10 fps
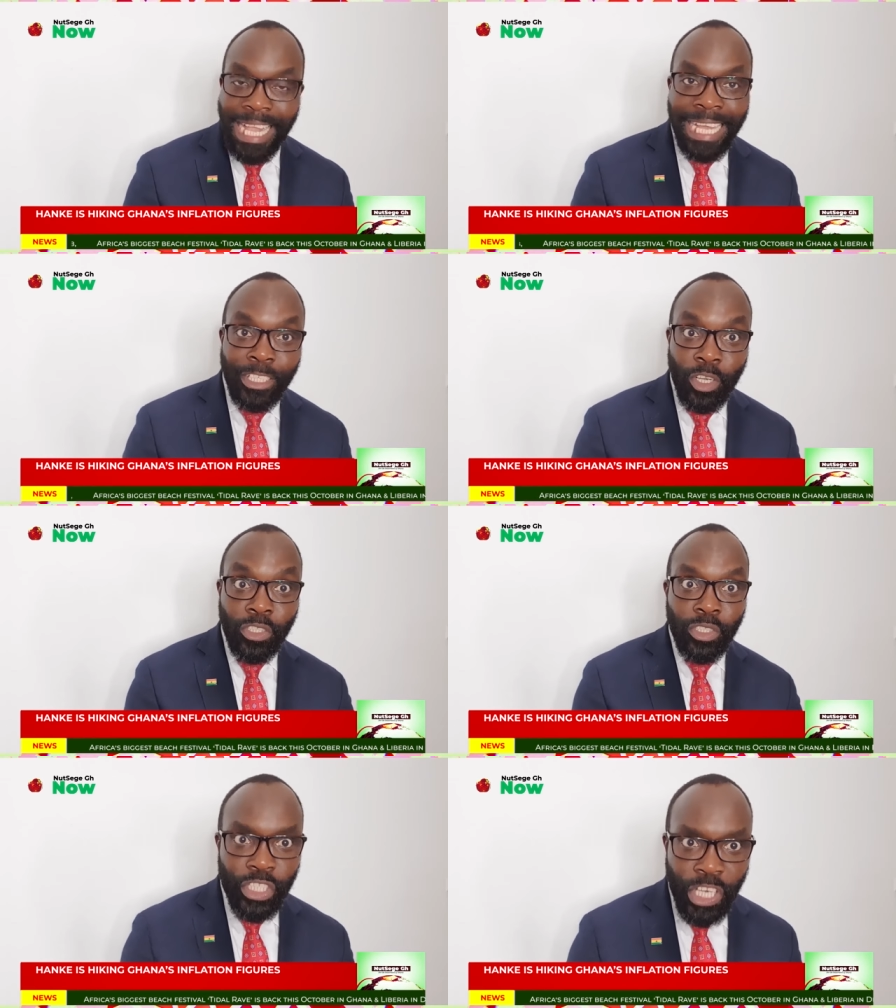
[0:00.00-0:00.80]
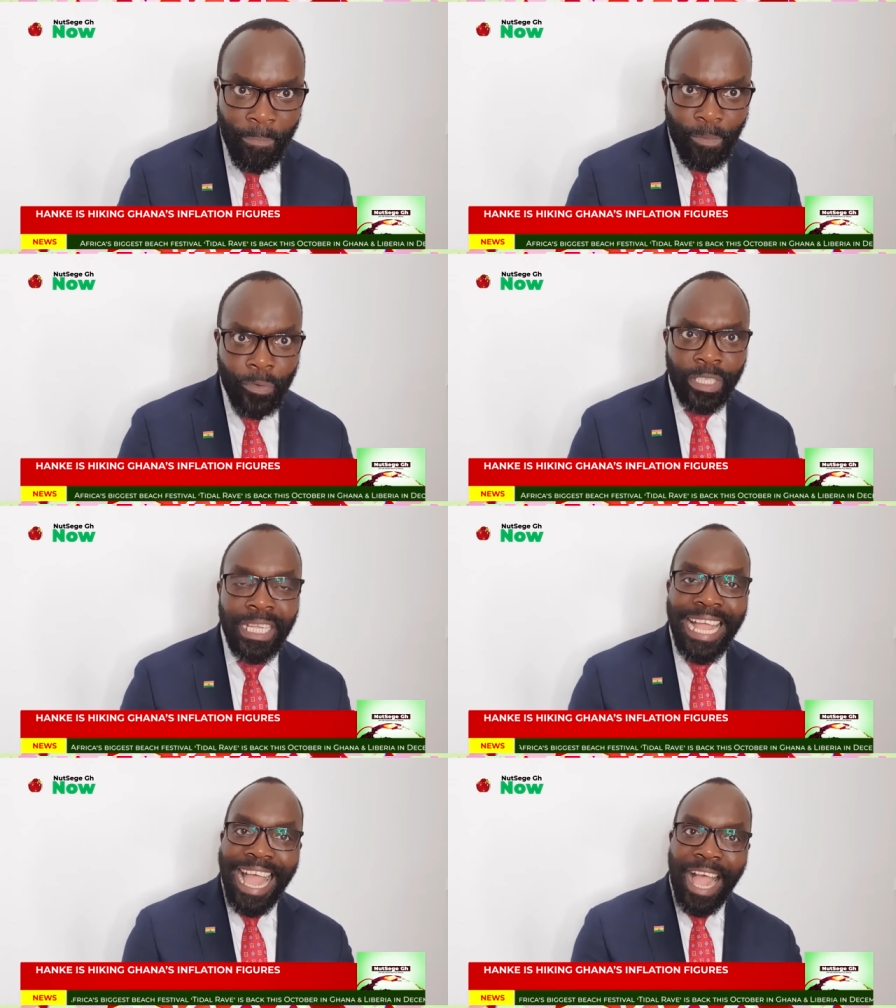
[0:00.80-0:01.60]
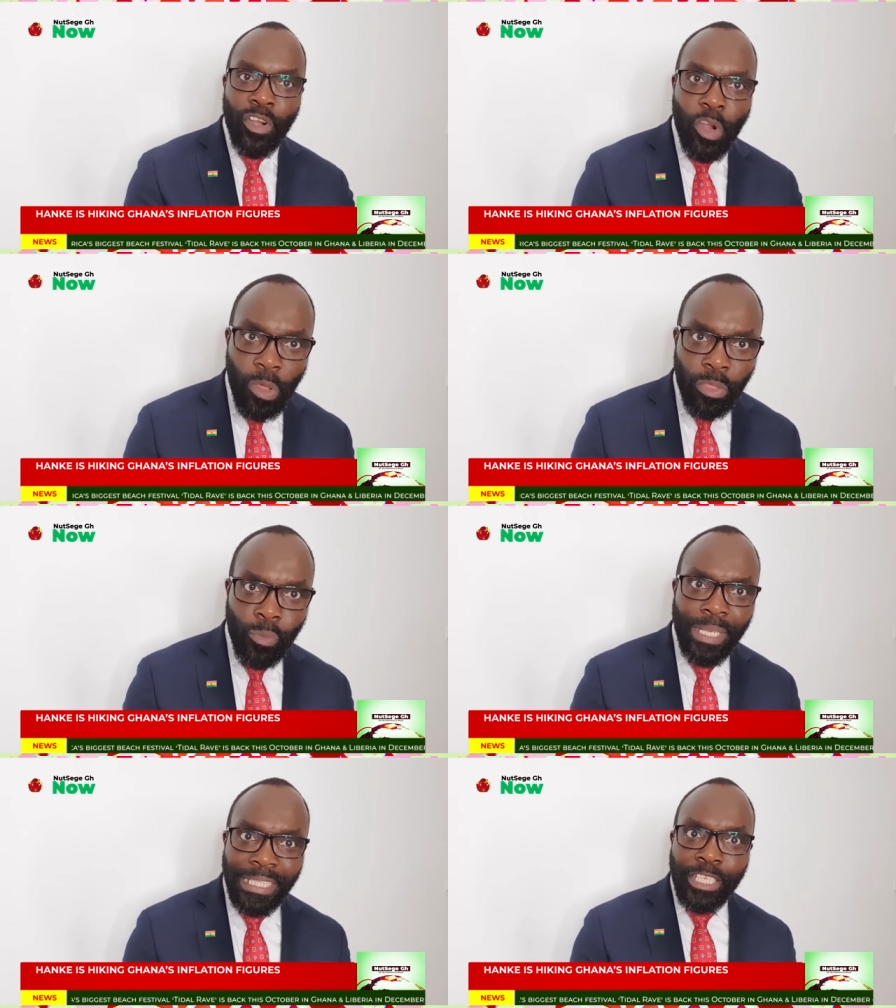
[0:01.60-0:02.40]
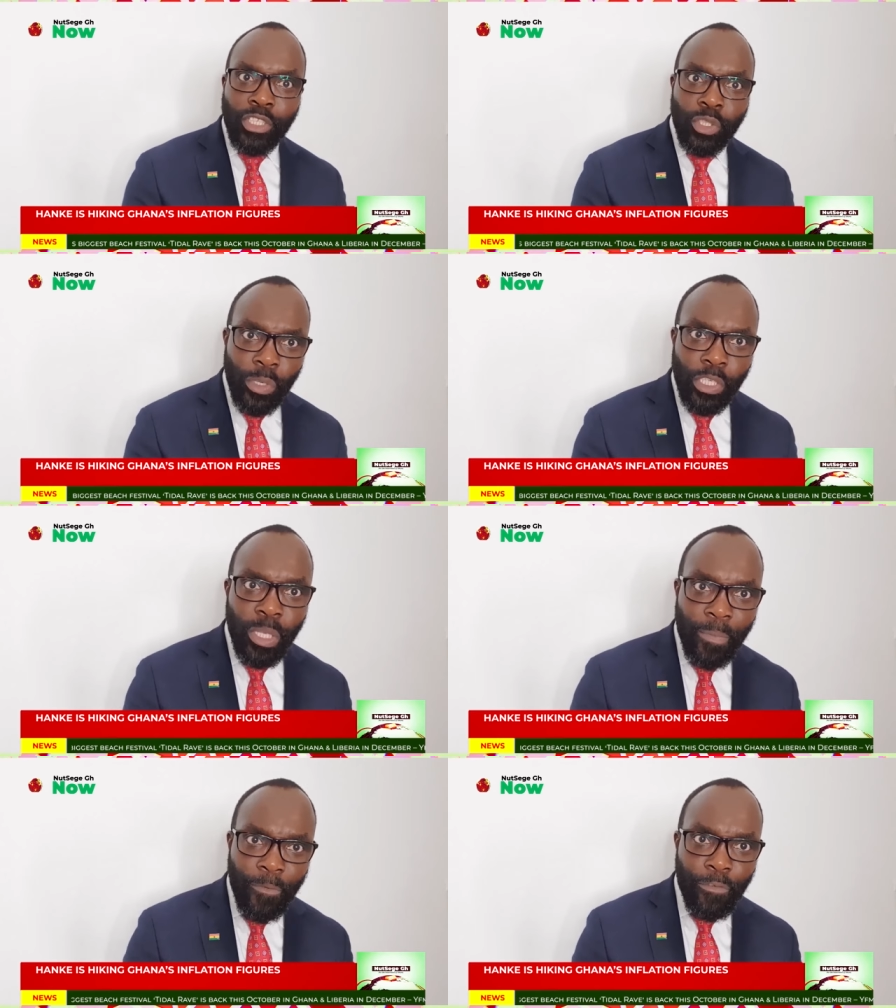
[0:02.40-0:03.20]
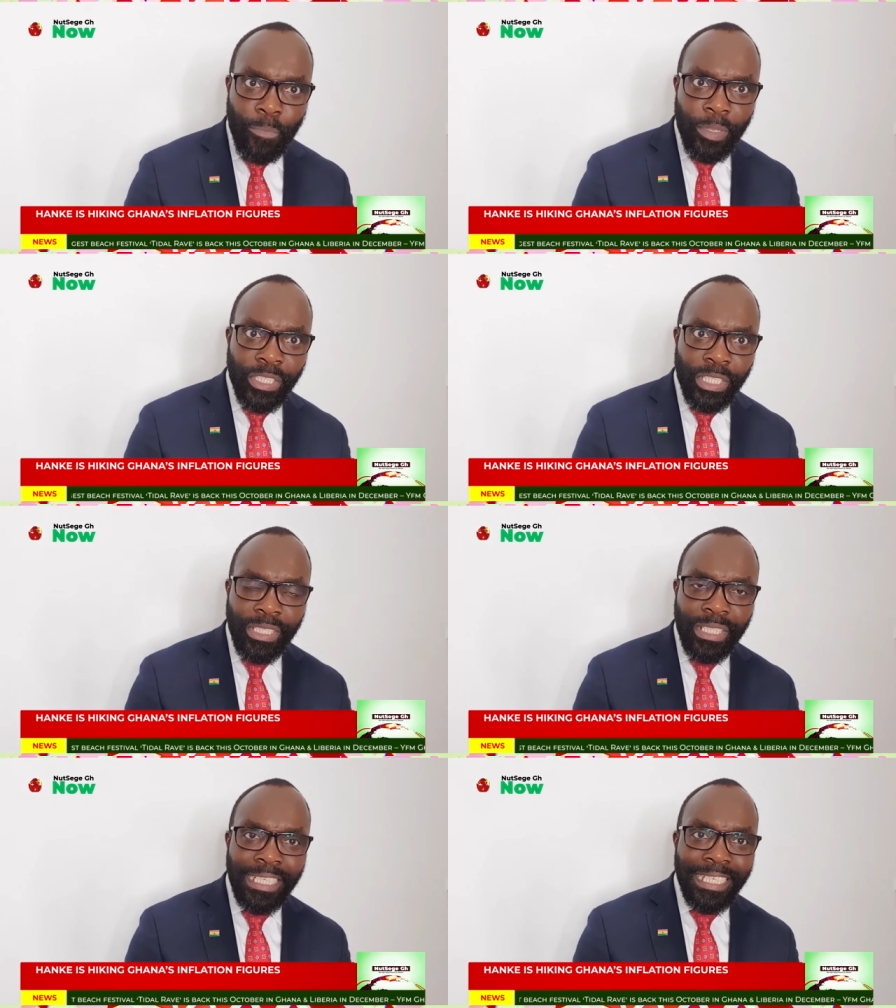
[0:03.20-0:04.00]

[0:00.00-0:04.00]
And not to jump forward, I'll go through it and show you some informations,